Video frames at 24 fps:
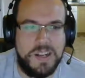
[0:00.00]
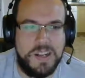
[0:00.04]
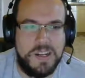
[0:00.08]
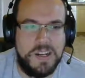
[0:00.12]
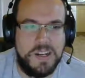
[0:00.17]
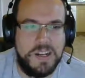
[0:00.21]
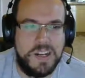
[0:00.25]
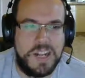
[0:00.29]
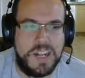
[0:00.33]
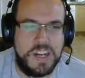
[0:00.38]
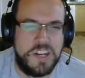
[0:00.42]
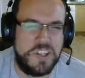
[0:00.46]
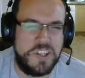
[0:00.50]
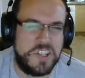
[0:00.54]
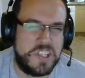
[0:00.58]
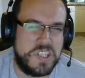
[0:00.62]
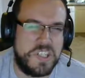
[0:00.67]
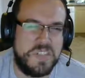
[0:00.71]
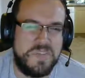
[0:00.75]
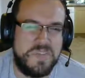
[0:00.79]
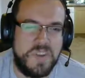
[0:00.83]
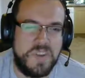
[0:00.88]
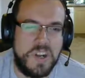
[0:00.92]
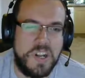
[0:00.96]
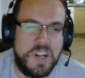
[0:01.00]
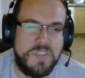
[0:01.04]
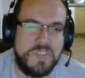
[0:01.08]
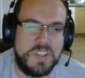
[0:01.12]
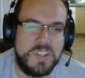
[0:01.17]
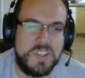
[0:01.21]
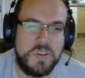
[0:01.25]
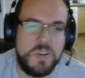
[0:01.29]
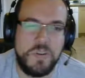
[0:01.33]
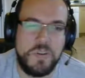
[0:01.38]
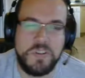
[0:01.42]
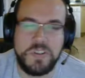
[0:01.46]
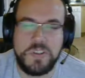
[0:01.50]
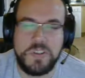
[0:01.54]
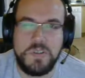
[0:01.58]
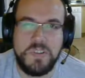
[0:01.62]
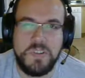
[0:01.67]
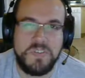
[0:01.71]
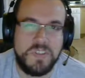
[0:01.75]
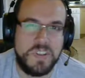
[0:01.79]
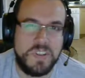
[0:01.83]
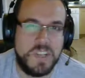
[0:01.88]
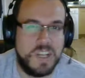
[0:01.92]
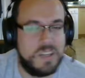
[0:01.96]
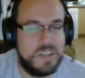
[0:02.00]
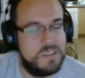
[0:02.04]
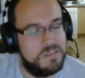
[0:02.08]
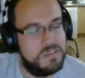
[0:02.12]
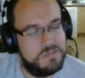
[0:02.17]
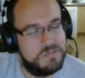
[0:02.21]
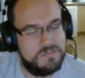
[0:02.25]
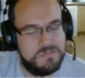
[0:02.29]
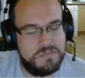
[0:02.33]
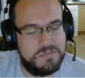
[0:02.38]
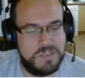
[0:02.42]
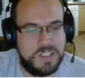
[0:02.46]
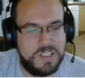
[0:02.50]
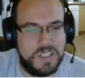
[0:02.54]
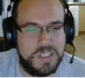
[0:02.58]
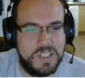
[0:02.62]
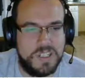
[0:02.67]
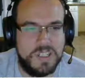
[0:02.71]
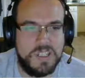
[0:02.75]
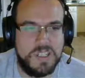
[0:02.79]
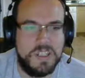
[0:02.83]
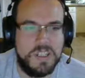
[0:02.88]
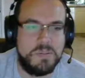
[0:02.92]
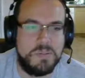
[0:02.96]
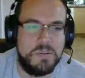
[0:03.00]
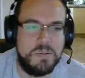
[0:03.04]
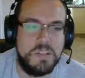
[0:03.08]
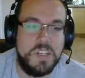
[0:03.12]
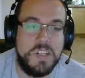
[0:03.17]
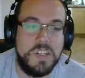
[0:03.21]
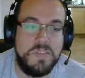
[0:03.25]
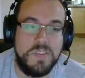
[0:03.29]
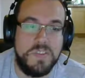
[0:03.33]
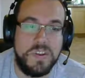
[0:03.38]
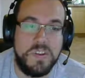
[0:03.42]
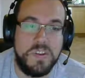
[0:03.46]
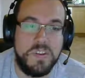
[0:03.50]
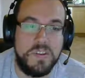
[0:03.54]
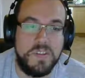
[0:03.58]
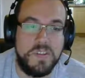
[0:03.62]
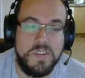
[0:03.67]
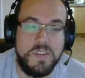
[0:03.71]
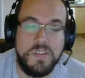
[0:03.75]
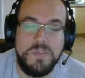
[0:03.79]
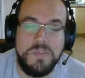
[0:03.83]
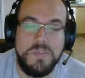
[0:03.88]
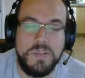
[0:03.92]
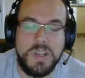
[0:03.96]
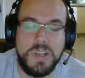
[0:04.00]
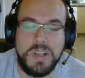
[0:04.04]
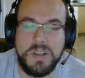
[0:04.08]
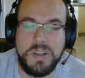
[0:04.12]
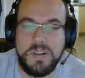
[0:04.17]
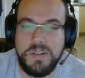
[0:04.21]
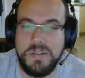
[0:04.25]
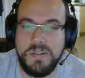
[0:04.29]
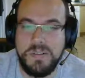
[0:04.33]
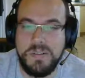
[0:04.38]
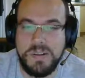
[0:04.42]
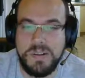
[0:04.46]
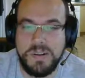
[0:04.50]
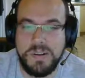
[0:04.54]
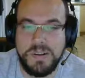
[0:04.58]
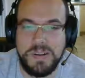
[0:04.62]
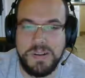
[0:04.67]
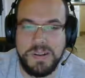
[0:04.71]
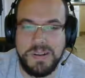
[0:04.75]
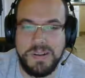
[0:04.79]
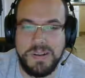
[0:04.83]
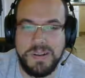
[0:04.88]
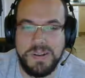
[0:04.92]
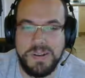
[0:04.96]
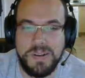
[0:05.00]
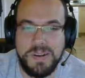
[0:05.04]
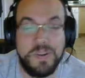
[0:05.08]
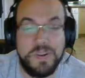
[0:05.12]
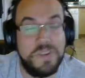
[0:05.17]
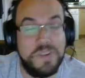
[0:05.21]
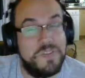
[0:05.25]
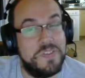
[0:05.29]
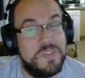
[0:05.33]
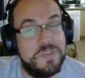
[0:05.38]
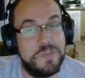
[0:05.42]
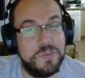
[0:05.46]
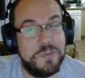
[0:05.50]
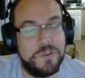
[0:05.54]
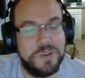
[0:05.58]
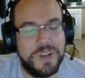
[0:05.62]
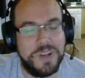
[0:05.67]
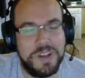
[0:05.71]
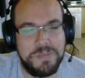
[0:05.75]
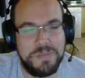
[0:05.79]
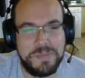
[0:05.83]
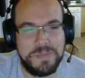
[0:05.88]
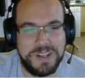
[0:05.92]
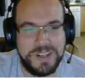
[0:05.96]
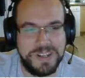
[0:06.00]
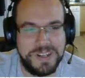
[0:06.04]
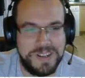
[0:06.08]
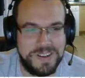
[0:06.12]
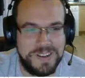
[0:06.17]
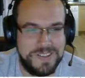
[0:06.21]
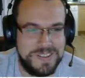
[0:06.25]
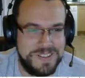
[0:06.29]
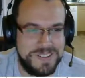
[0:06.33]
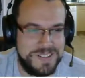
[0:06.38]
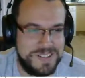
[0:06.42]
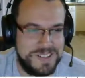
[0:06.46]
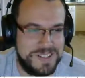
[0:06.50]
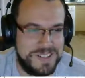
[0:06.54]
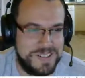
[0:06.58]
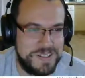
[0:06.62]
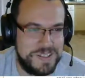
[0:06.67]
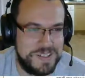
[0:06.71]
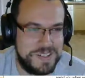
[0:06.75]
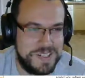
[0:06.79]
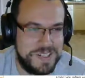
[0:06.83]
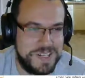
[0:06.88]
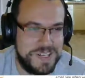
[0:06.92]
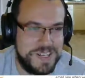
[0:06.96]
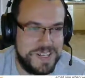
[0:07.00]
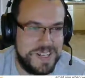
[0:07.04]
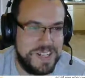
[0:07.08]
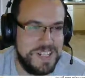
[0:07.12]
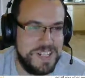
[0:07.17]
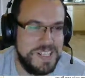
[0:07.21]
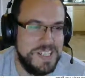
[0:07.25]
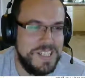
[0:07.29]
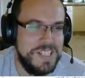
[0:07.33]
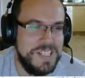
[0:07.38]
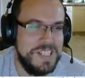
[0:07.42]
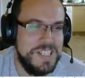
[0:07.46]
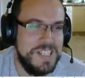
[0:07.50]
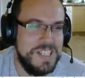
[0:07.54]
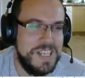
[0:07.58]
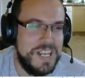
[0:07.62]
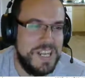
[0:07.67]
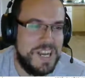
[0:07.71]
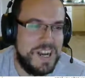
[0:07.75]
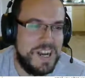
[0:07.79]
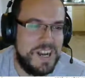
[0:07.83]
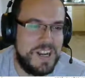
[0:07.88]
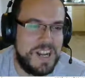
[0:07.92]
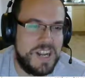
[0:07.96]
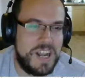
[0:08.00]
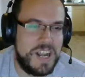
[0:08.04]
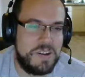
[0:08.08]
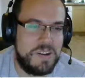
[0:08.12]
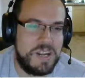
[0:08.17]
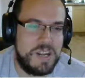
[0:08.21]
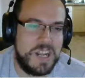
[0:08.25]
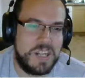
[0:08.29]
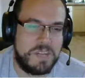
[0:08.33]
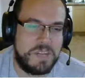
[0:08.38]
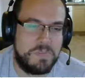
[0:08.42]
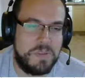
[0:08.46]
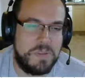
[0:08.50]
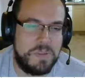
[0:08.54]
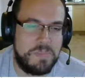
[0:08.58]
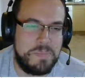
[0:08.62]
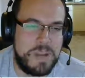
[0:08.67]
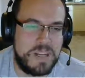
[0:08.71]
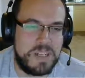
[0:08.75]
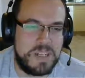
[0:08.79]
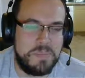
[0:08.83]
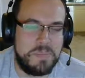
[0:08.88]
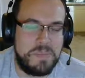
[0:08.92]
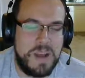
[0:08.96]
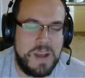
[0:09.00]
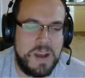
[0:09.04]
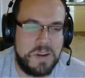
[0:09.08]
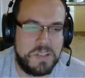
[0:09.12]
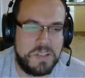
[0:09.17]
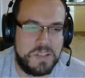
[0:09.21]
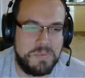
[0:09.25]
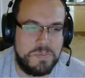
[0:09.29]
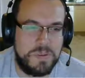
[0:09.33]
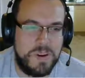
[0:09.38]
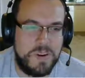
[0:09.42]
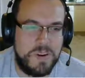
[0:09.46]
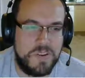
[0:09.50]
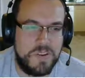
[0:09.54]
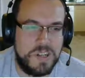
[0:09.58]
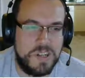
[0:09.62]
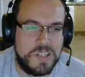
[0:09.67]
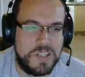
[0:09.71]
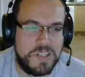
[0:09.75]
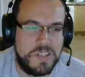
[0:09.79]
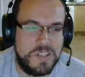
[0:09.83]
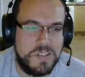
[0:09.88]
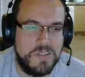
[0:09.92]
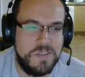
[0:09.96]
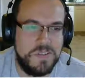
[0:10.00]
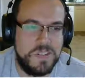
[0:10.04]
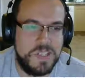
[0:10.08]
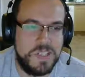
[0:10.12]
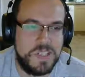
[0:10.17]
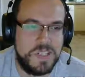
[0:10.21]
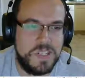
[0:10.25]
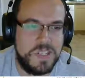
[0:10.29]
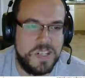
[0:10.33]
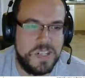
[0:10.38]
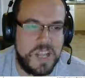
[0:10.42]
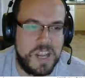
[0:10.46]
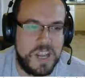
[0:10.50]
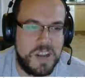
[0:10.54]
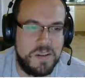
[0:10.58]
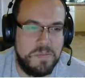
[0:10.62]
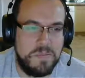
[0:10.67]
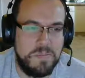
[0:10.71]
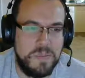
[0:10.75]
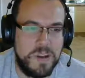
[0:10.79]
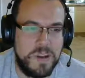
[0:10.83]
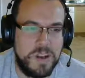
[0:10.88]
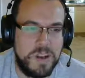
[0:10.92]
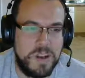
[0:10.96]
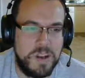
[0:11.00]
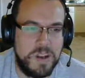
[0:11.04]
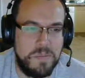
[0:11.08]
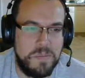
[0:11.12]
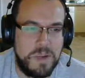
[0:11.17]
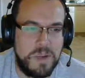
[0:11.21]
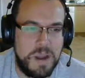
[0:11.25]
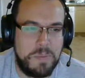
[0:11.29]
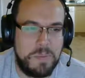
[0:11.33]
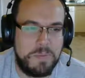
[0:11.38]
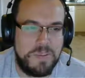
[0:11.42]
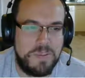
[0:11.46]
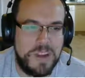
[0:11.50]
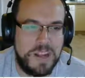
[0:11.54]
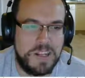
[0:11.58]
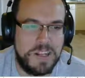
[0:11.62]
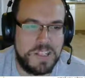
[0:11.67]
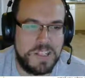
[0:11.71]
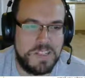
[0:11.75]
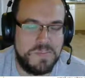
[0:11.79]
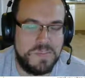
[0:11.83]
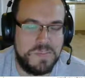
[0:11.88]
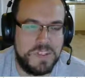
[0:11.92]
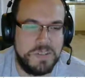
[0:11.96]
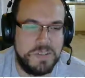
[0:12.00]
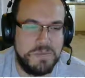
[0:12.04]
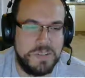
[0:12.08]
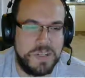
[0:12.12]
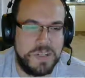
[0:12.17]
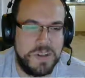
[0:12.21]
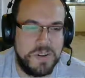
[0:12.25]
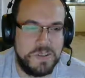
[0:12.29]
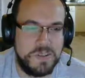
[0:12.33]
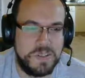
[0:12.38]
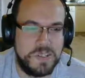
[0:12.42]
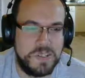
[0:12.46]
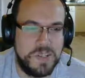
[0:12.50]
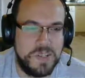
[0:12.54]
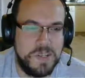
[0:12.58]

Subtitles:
can you justify another 200 quid for that? Especially if you're not if you're frugal like me. No, let's just say that. Now, yes, but back to power supply units. So use this name apprehensively because